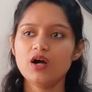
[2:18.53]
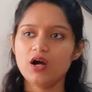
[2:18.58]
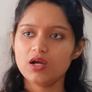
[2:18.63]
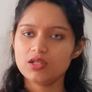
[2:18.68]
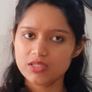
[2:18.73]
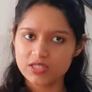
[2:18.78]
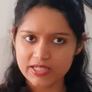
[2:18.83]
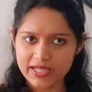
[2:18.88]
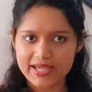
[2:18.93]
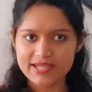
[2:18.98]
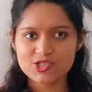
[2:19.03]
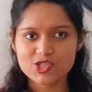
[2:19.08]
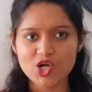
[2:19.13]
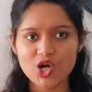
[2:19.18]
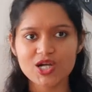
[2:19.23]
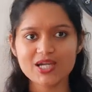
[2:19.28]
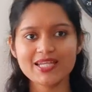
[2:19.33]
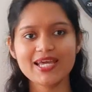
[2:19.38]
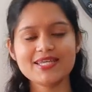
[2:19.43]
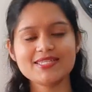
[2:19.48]
the next
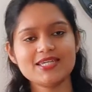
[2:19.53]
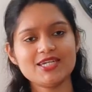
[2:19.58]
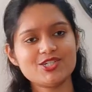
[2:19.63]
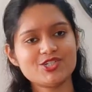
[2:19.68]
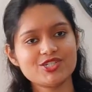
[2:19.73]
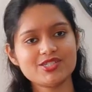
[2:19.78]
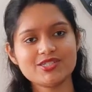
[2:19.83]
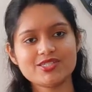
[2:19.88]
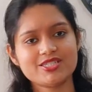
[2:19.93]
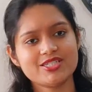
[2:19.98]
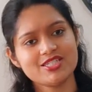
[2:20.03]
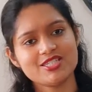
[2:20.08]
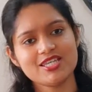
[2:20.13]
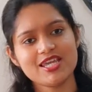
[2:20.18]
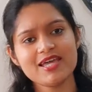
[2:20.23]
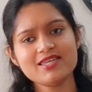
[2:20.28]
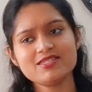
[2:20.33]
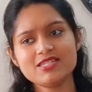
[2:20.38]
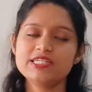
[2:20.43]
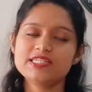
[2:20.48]
organization is
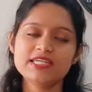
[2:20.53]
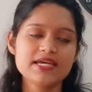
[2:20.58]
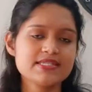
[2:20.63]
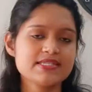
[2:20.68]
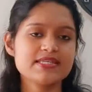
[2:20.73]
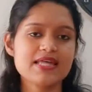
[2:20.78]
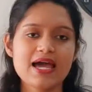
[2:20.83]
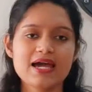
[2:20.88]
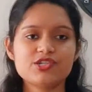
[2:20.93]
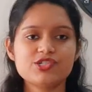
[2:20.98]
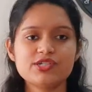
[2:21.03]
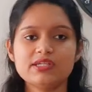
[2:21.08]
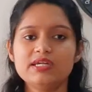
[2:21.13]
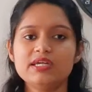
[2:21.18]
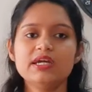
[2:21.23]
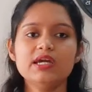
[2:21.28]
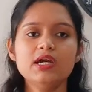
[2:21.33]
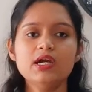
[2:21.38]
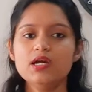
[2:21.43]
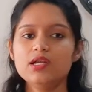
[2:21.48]
TCS. TCS has
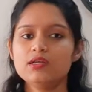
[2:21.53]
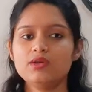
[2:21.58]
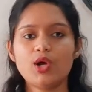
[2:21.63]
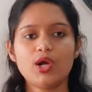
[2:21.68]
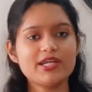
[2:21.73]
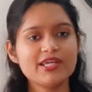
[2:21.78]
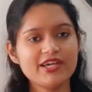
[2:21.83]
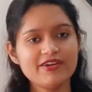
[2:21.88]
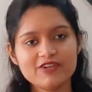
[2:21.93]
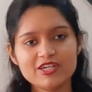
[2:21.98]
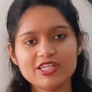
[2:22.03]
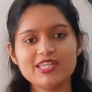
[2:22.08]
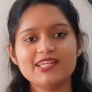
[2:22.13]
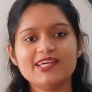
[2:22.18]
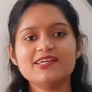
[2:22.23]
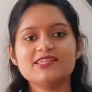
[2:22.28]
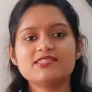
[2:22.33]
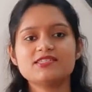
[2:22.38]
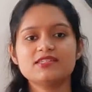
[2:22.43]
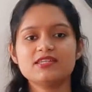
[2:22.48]
actually not given
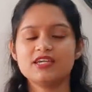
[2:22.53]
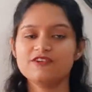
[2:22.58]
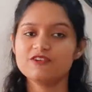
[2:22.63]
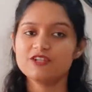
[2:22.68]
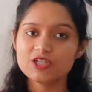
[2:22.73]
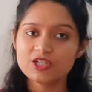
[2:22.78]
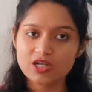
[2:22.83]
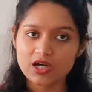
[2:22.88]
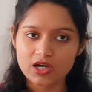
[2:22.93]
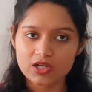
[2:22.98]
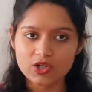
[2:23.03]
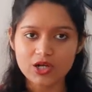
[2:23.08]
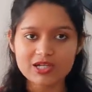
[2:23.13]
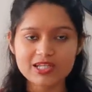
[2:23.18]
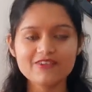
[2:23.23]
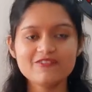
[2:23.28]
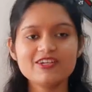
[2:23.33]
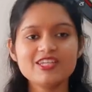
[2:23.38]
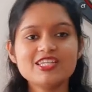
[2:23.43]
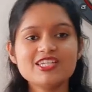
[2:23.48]
this
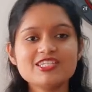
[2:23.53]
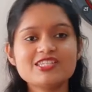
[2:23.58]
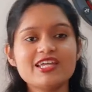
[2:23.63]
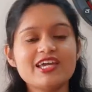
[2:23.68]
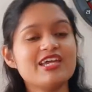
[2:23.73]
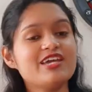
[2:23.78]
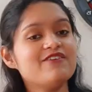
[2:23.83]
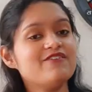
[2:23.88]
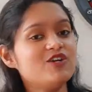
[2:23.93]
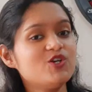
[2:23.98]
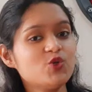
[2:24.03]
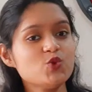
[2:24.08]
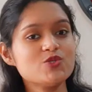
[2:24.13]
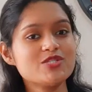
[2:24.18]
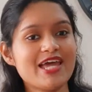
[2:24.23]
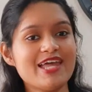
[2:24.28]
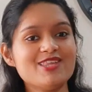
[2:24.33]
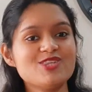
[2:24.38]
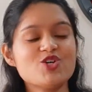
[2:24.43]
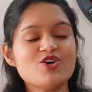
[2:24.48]
thing even 2
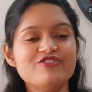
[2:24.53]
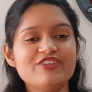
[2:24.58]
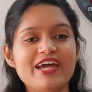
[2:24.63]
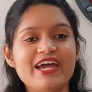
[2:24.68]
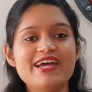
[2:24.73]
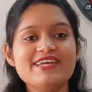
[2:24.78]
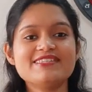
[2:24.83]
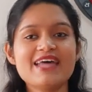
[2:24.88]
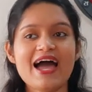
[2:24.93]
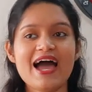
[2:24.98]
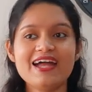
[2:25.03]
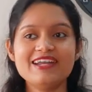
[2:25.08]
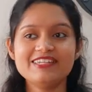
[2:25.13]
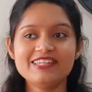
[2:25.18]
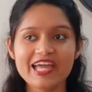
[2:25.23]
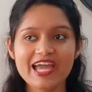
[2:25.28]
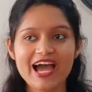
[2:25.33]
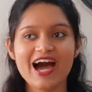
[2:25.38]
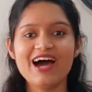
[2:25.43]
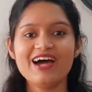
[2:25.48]
cents of theirs, and
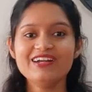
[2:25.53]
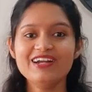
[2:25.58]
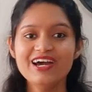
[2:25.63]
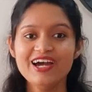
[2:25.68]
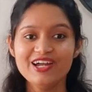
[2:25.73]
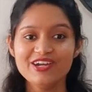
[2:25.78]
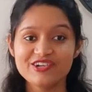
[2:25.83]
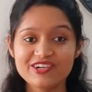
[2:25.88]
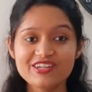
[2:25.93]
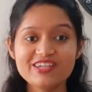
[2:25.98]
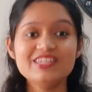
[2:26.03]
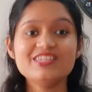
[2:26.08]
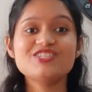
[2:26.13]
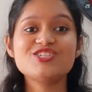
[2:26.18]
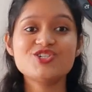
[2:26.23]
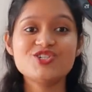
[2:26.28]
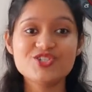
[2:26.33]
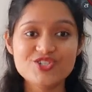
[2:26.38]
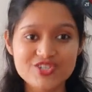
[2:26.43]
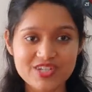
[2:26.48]
they are really
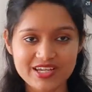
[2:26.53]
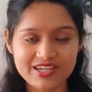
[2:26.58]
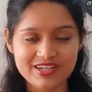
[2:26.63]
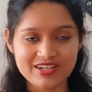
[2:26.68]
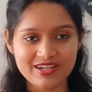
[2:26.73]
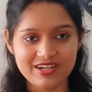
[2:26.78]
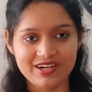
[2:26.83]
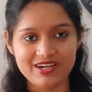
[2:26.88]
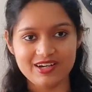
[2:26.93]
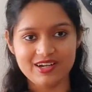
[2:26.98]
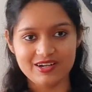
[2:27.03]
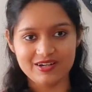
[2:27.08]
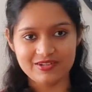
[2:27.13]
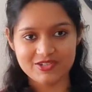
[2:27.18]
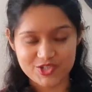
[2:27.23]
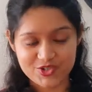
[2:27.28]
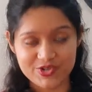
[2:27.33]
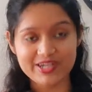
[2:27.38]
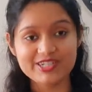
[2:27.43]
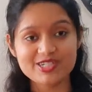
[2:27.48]

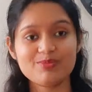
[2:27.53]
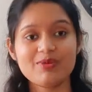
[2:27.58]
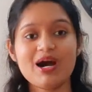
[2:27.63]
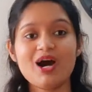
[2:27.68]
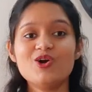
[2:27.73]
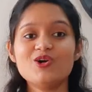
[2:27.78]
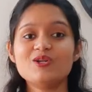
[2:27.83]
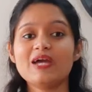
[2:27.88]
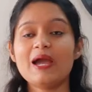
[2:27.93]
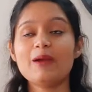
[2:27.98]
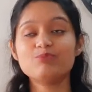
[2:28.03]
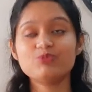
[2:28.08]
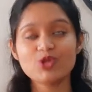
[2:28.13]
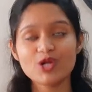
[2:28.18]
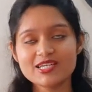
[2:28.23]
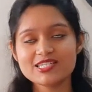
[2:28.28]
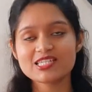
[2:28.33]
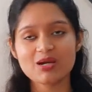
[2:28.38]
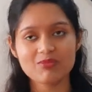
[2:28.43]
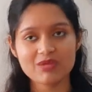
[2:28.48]
strict about
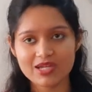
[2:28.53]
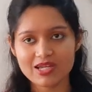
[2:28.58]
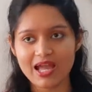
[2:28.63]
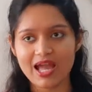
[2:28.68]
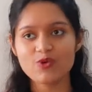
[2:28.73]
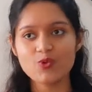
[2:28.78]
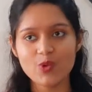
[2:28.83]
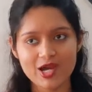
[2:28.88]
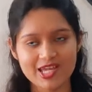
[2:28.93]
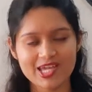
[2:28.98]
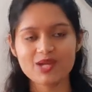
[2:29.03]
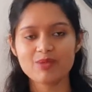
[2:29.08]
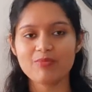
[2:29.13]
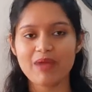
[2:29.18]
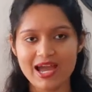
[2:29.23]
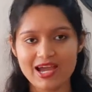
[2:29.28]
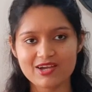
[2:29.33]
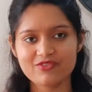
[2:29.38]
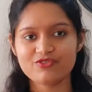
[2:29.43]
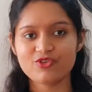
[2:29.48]
employees coming and working
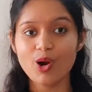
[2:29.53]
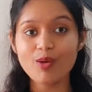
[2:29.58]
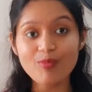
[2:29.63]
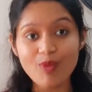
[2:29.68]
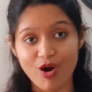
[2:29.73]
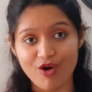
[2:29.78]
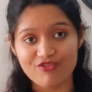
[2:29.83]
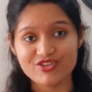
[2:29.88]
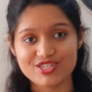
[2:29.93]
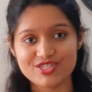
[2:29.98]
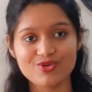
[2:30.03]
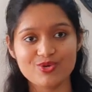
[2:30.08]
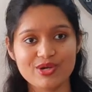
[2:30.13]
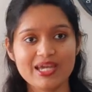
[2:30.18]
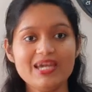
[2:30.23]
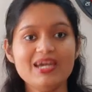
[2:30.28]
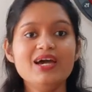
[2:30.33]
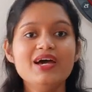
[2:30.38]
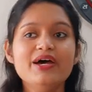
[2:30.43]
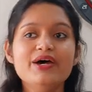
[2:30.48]
back from office.
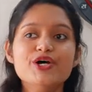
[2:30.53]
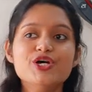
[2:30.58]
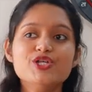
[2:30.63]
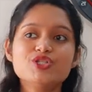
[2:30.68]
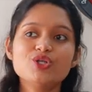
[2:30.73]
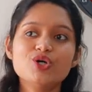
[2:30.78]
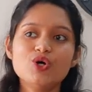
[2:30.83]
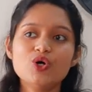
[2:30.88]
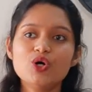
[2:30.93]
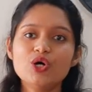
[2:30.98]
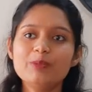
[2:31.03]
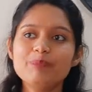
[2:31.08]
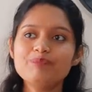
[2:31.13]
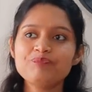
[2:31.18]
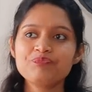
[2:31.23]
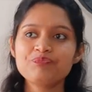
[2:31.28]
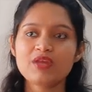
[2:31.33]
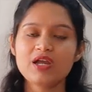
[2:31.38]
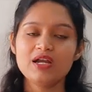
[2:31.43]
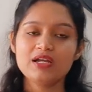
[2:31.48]
Okay,
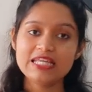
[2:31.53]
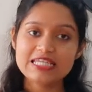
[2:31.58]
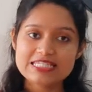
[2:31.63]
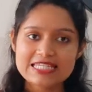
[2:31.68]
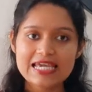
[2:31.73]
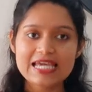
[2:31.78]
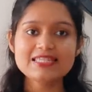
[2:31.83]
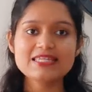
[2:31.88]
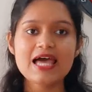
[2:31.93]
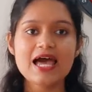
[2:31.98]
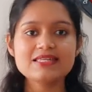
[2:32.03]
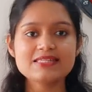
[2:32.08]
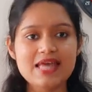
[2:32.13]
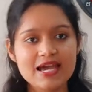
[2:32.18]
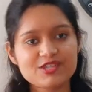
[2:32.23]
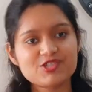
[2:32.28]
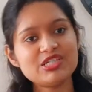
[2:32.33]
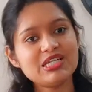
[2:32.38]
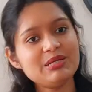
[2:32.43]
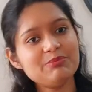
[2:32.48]
so TCS has
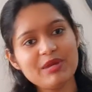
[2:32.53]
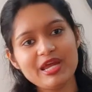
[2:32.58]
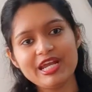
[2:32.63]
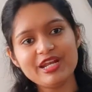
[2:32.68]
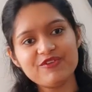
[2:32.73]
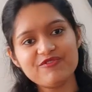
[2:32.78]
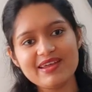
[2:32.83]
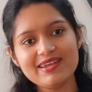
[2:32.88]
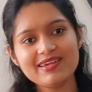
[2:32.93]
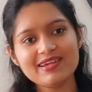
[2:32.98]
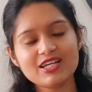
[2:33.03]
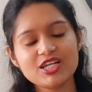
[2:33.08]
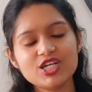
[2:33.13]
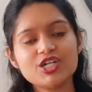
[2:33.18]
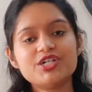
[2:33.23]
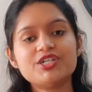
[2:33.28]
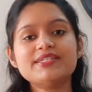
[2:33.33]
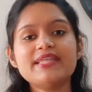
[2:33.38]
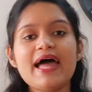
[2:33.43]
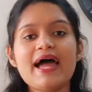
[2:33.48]
actually made it very
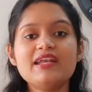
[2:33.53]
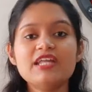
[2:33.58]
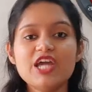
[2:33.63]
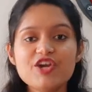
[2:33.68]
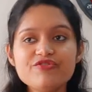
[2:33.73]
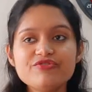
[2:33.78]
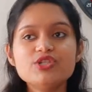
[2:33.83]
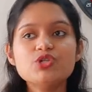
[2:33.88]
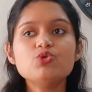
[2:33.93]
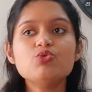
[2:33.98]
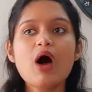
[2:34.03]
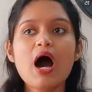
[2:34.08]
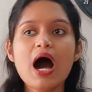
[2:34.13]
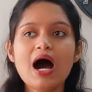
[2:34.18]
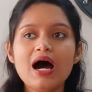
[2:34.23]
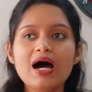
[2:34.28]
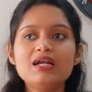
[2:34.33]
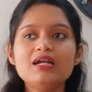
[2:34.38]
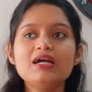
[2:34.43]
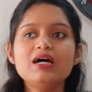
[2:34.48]
clear that if you
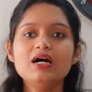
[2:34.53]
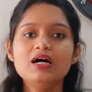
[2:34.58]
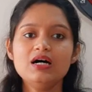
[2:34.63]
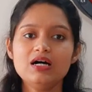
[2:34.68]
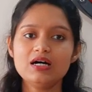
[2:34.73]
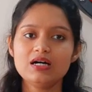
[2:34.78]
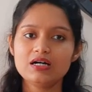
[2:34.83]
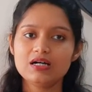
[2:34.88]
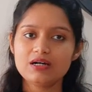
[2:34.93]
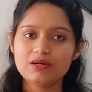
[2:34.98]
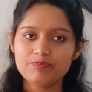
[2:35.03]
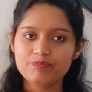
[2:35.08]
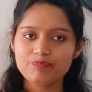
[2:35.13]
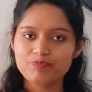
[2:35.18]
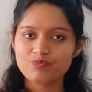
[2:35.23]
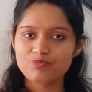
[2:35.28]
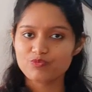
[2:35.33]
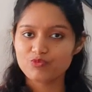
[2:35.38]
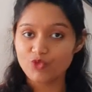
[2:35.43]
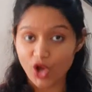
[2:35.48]
are
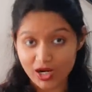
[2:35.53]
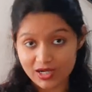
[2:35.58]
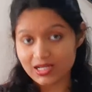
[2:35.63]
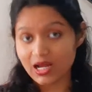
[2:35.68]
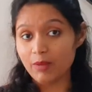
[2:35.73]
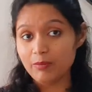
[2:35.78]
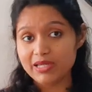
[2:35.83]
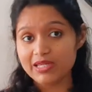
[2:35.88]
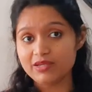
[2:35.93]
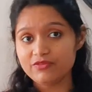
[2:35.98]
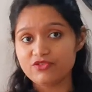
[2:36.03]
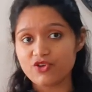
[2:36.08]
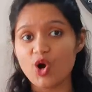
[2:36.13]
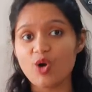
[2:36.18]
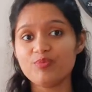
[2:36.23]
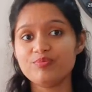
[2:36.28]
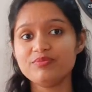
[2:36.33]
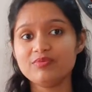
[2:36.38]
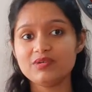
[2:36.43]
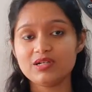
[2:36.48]
not coming
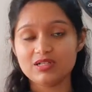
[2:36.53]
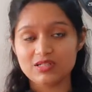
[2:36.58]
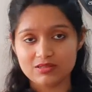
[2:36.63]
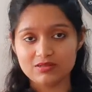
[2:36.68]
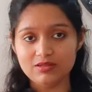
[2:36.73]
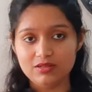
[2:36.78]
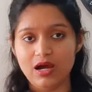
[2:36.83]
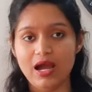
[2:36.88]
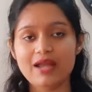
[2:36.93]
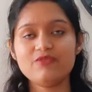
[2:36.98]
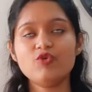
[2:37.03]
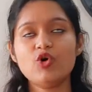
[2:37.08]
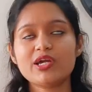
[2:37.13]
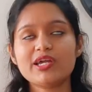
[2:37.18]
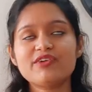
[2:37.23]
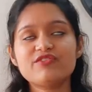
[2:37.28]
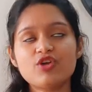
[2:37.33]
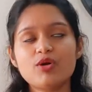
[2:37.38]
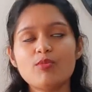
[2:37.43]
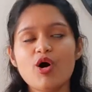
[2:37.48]
from and
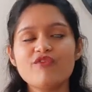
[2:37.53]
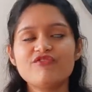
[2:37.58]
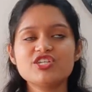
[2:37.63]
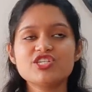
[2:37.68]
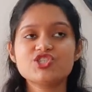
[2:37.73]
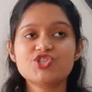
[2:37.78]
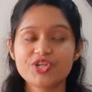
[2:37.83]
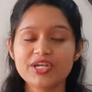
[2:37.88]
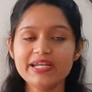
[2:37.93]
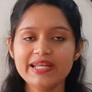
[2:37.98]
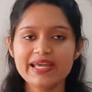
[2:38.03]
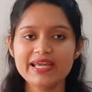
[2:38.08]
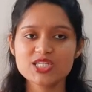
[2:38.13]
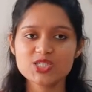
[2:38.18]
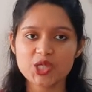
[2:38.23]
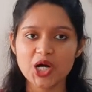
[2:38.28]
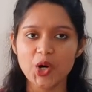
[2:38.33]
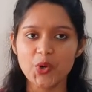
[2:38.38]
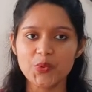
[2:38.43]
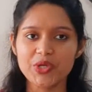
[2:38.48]
working from office 3
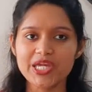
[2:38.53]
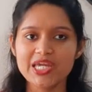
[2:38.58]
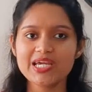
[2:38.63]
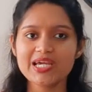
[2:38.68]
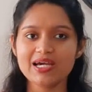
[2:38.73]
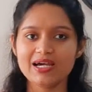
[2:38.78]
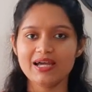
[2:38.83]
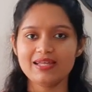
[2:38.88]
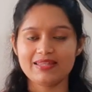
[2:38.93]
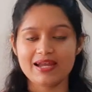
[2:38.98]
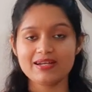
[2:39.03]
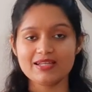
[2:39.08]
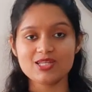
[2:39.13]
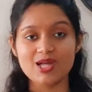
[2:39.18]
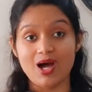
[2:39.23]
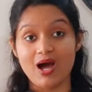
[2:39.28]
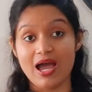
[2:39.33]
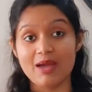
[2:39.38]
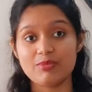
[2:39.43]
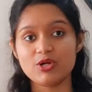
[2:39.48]
days a week, that is
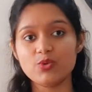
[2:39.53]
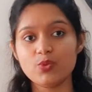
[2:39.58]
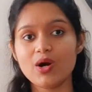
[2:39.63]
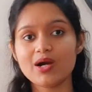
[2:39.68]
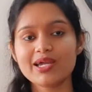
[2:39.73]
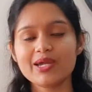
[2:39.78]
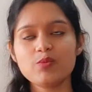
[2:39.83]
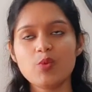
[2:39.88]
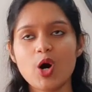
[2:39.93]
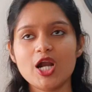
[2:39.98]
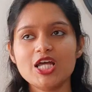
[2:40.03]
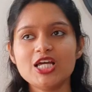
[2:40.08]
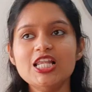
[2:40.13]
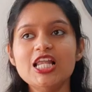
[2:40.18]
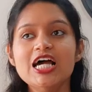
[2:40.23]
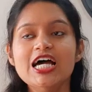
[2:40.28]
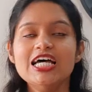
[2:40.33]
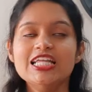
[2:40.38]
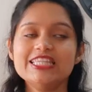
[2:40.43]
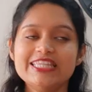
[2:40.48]
a hybrid working model,
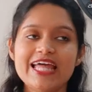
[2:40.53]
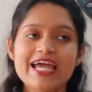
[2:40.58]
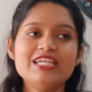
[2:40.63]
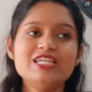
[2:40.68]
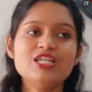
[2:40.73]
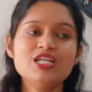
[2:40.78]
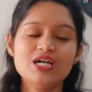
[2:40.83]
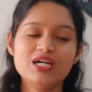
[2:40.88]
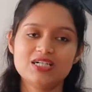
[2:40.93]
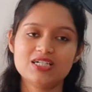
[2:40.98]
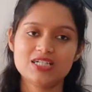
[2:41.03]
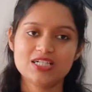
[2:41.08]
then